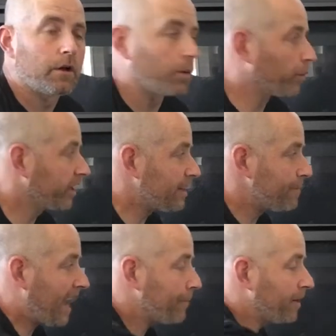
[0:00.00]
We're going to
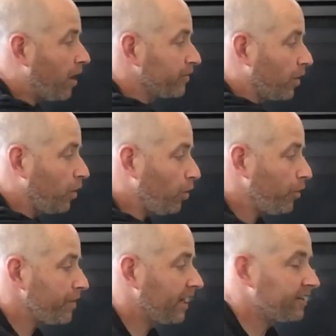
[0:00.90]
map out the whole
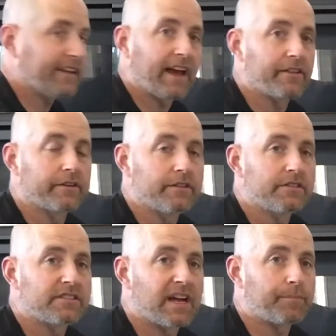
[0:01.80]
thing together,
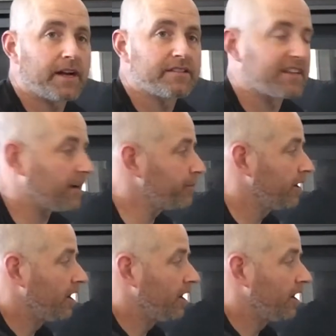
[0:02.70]
step by step,